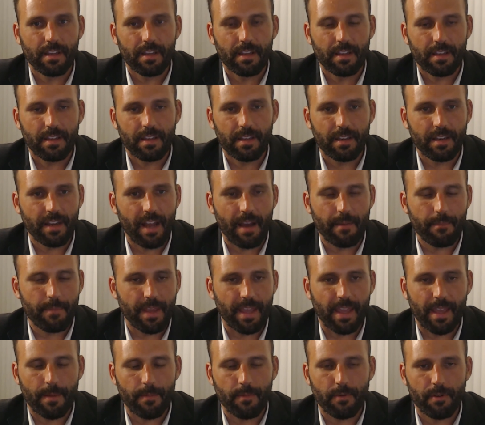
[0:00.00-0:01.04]
and not being
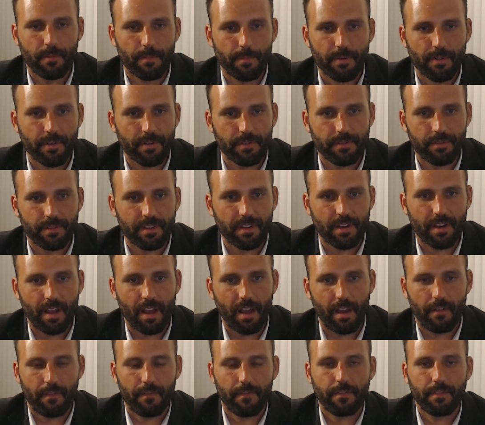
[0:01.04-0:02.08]
able to produce
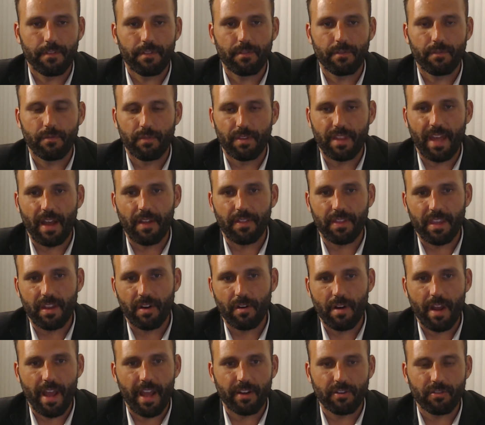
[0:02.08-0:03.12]
enough without the
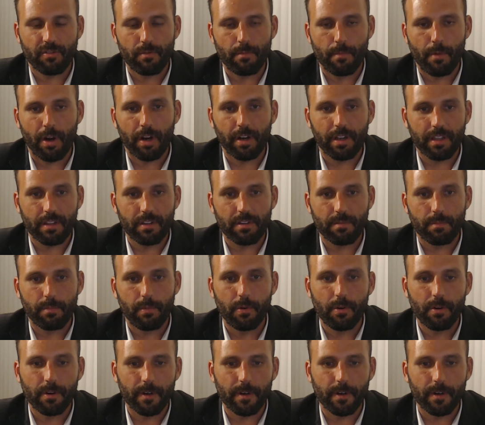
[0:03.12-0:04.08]
international market support.